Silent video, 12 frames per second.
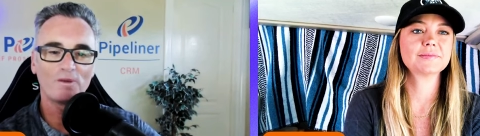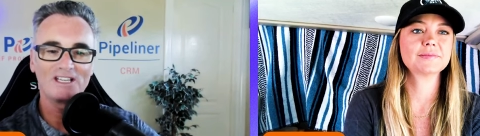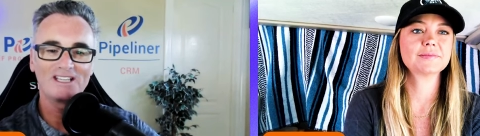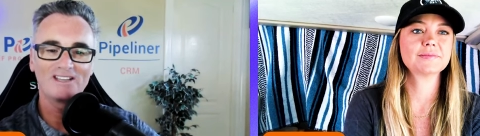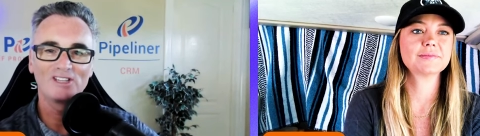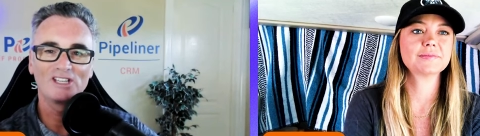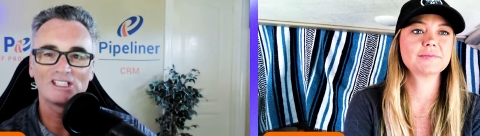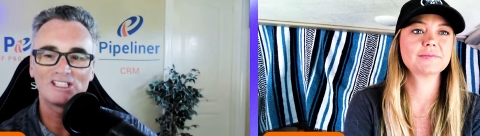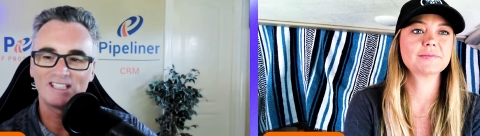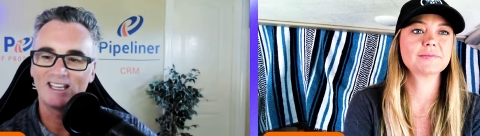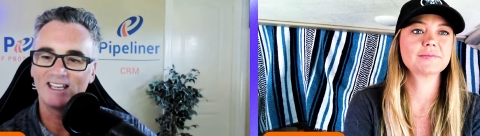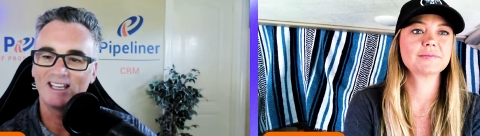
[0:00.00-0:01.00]
Speaker 1: by giving us
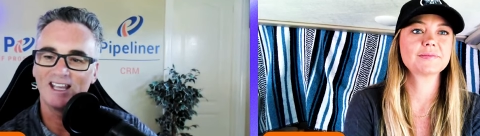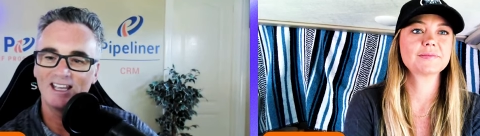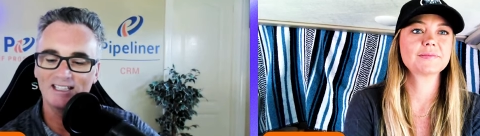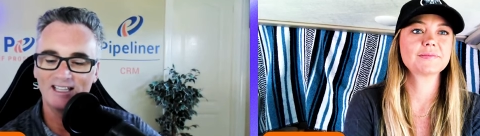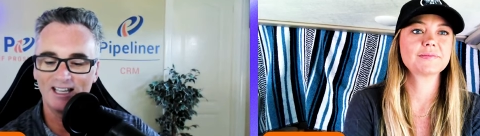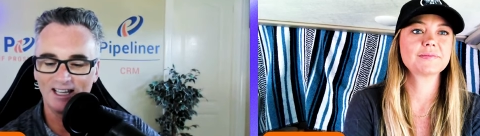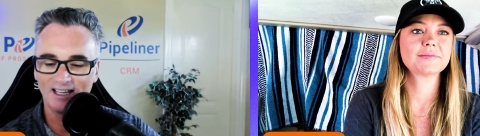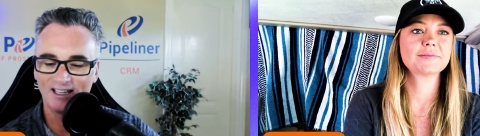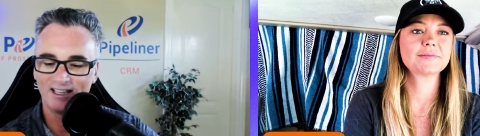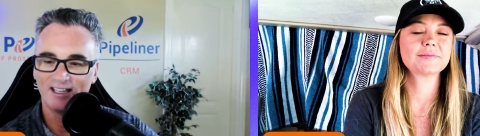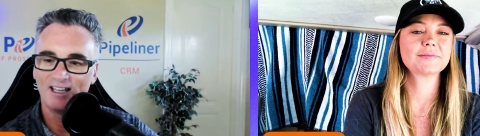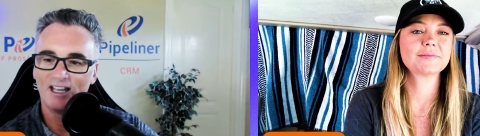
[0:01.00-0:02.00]
a, a, uh,
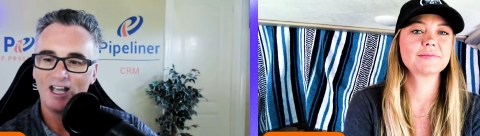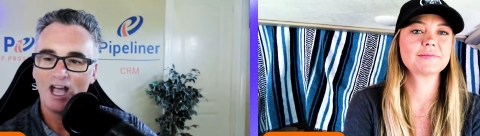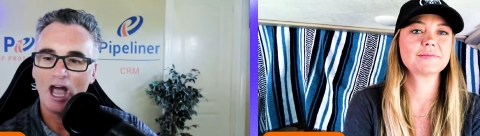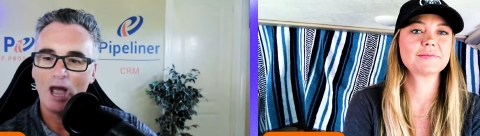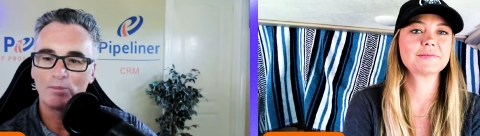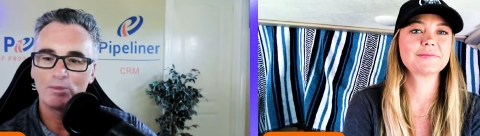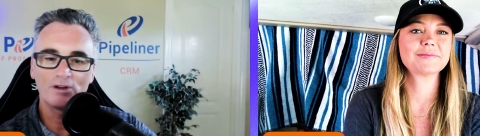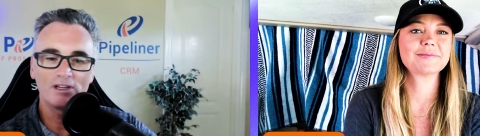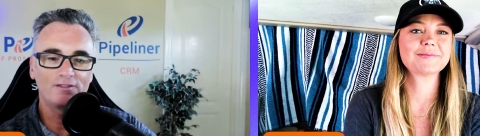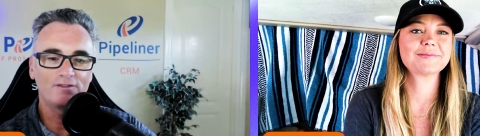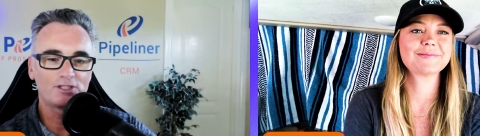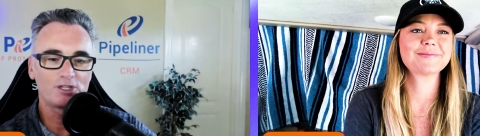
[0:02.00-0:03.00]
a
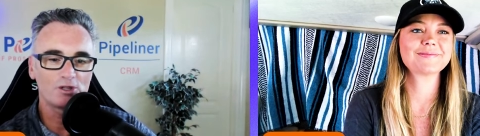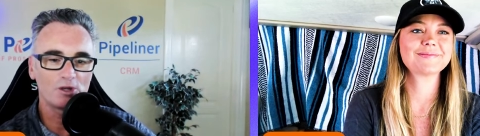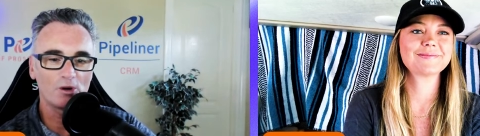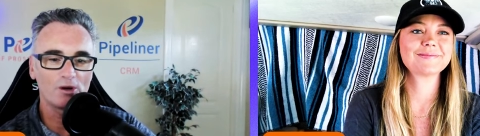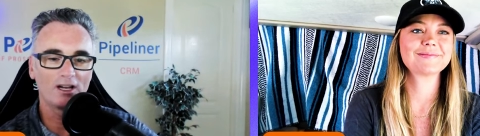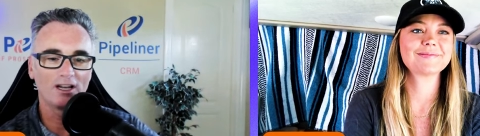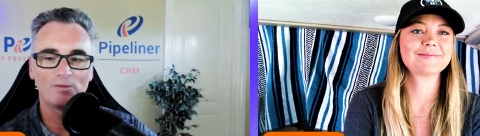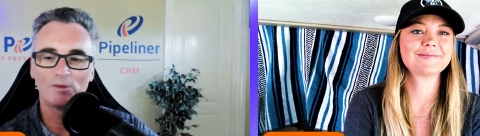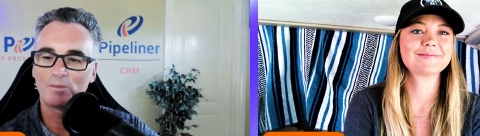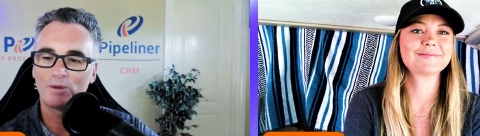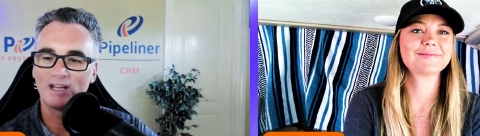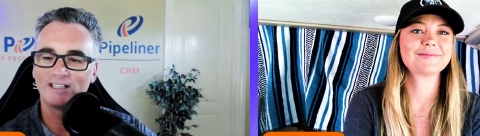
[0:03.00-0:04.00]
brief tutorial on what
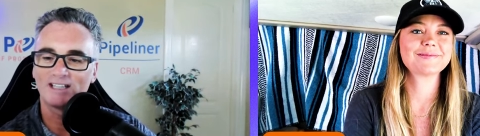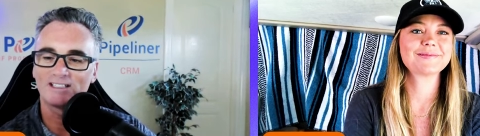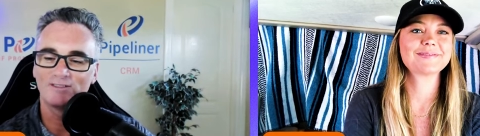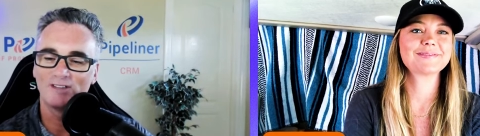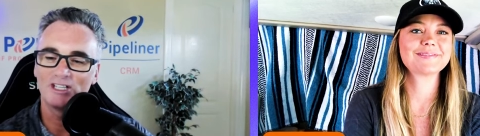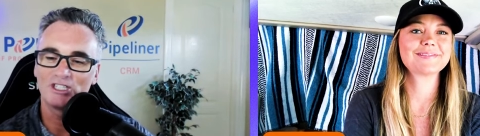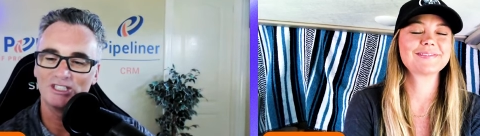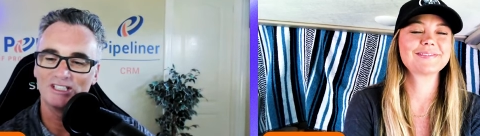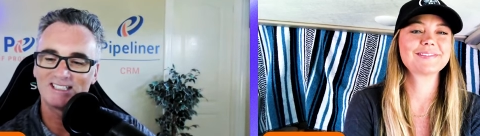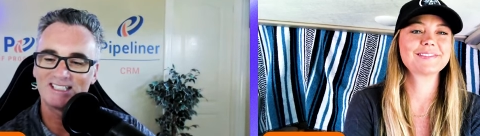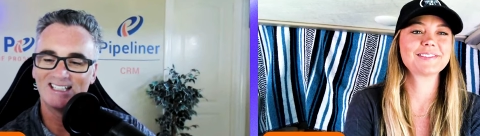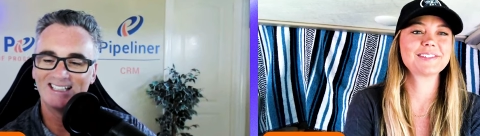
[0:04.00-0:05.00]
brand activation
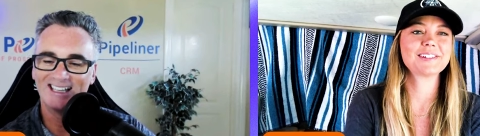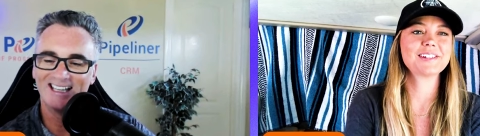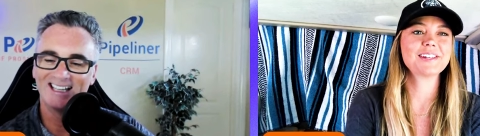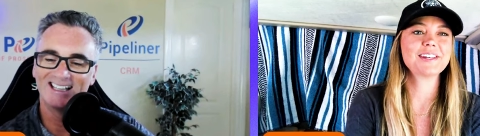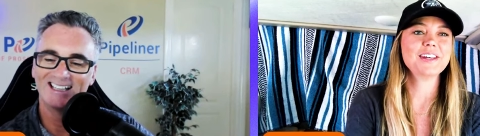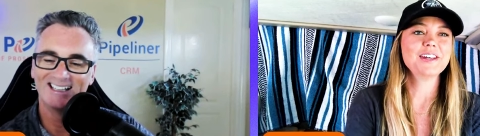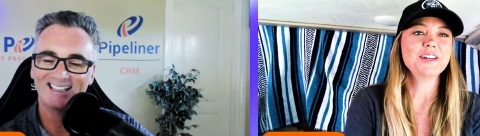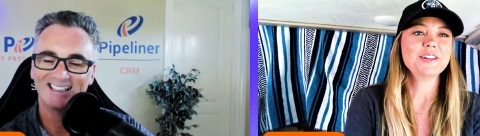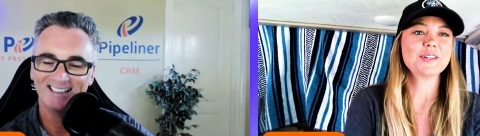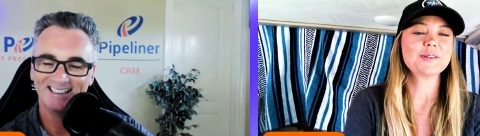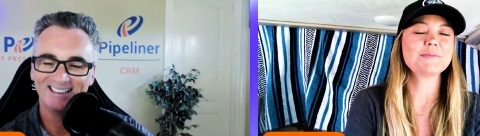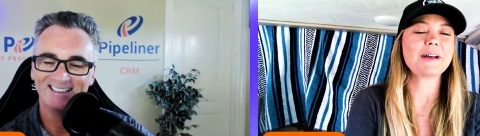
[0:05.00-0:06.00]
is?
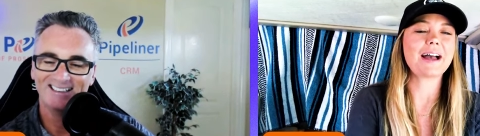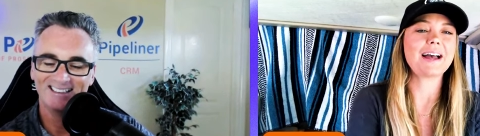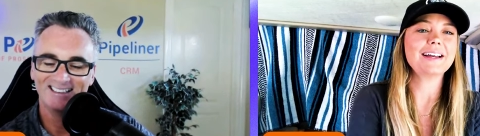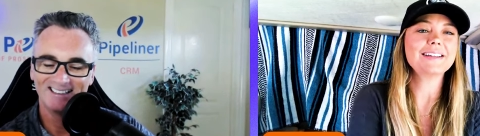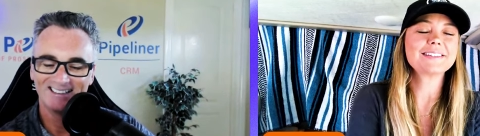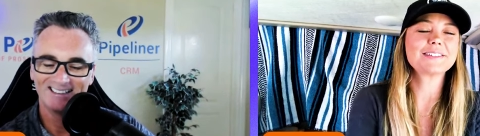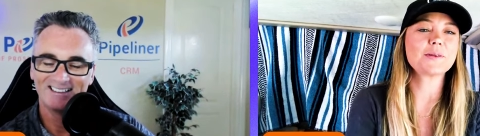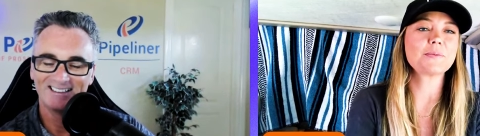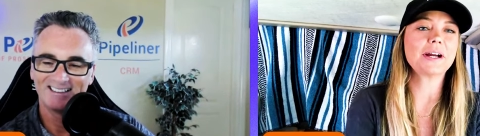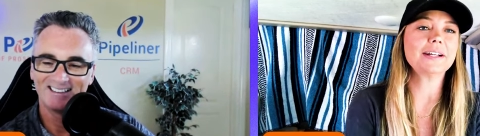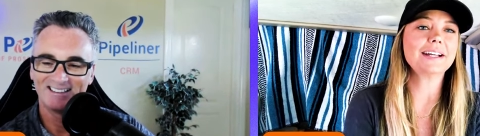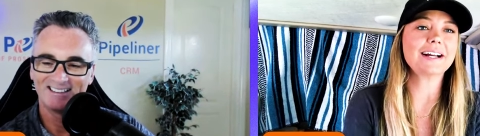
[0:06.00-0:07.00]
Speaker 2: You bet. So
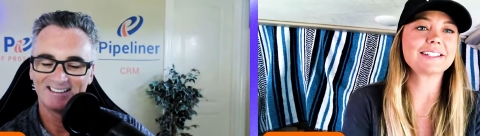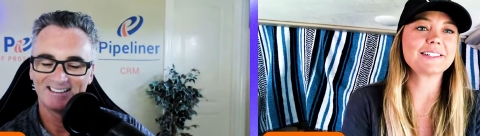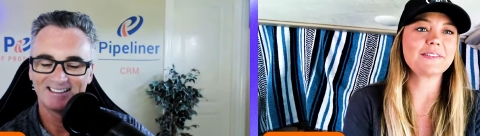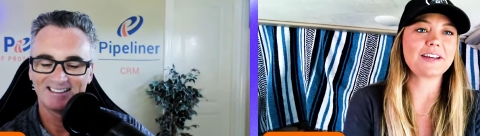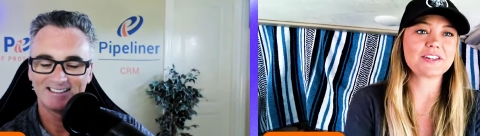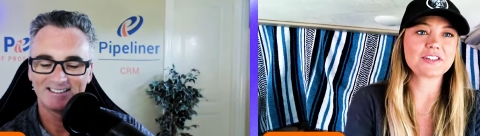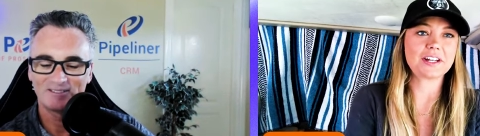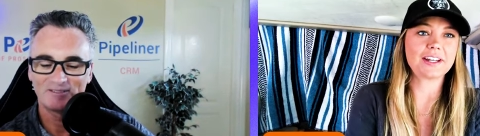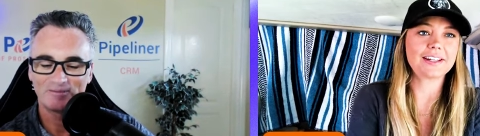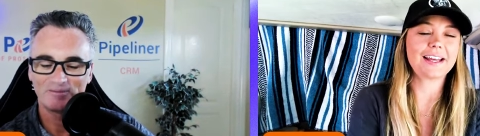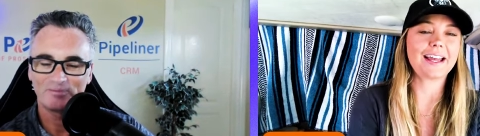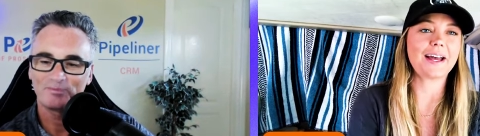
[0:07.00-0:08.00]
brand
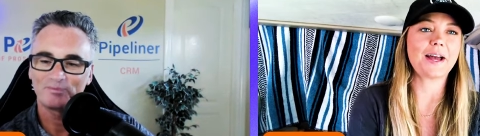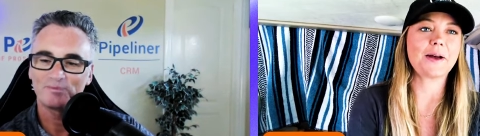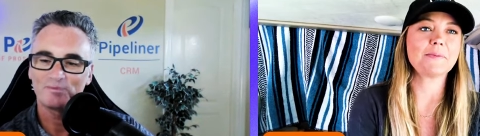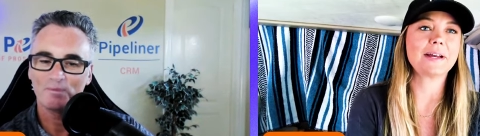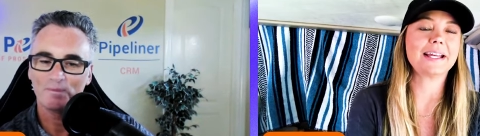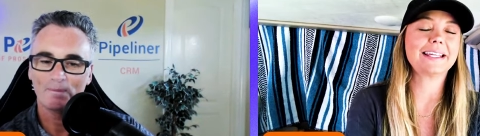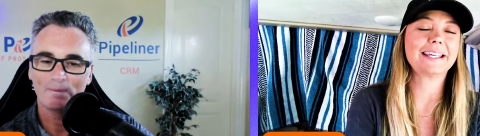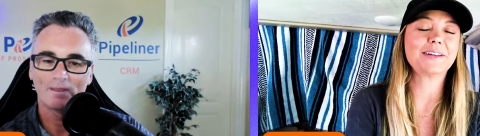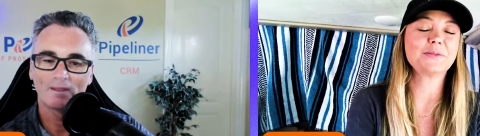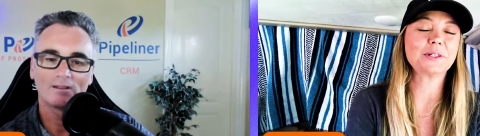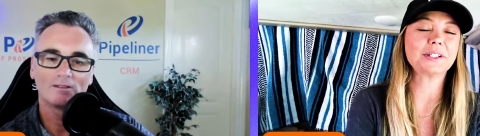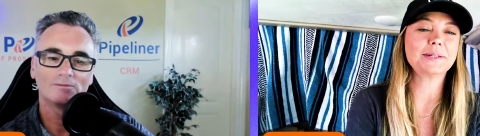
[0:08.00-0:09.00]
activation um,
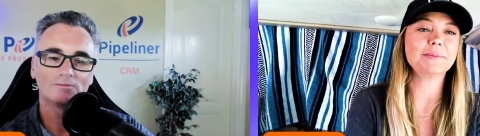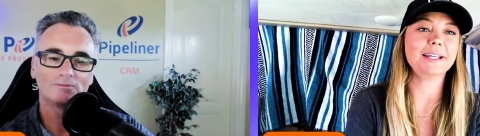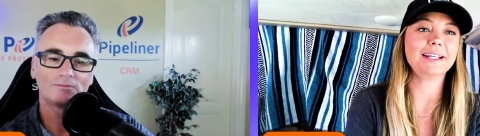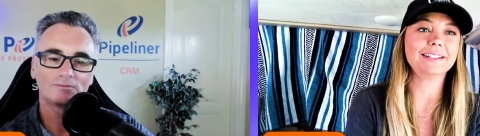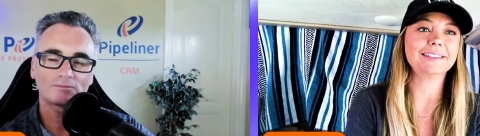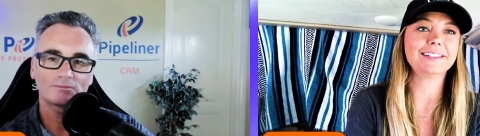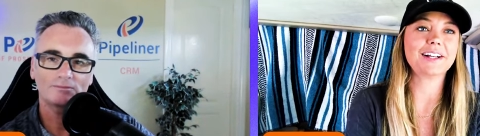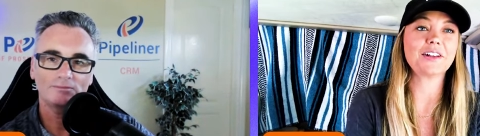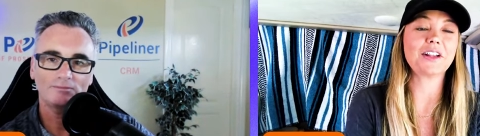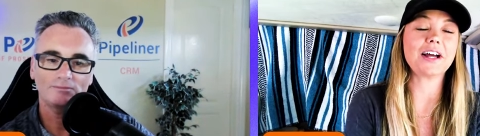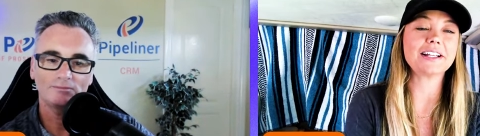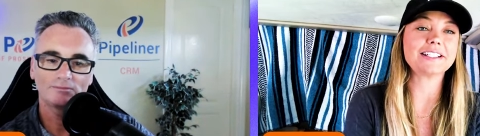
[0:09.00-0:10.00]
can really mean
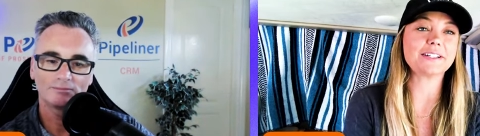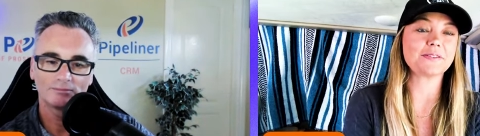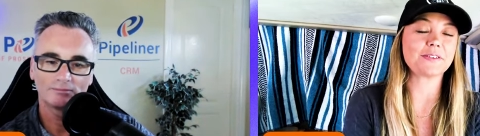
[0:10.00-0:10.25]
a lot of